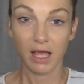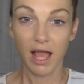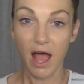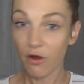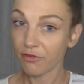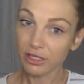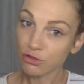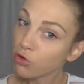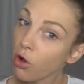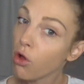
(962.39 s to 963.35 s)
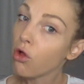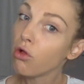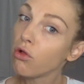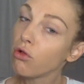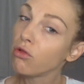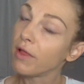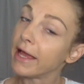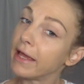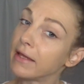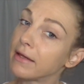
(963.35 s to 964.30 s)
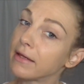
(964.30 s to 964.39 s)
out of control,
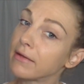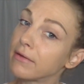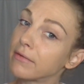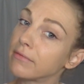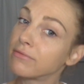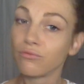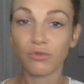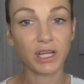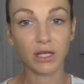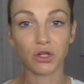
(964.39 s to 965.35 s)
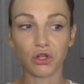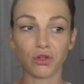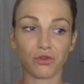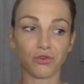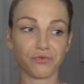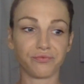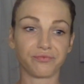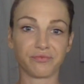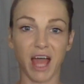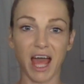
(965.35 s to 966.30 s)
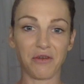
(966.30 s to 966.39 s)
like real,
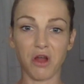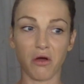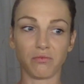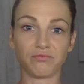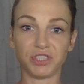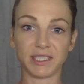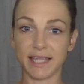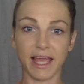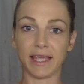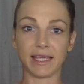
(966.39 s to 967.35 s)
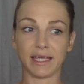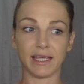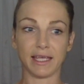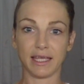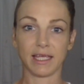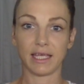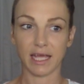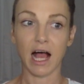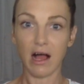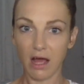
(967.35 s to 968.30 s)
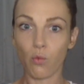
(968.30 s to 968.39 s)
I don't know, just like
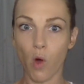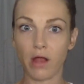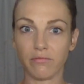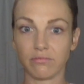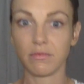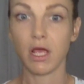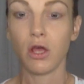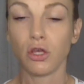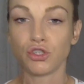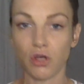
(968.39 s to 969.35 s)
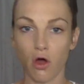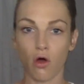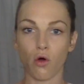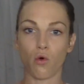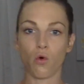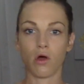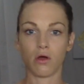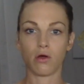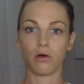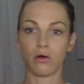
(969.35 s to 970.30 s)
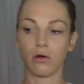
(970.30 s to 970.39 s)
on one. So
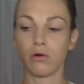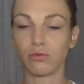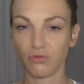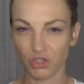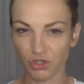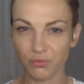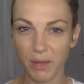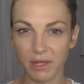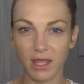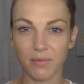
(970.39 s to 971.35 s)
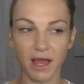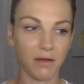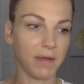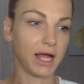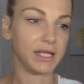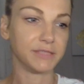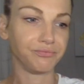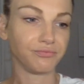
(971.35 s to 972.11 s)
just maybe keep that in mind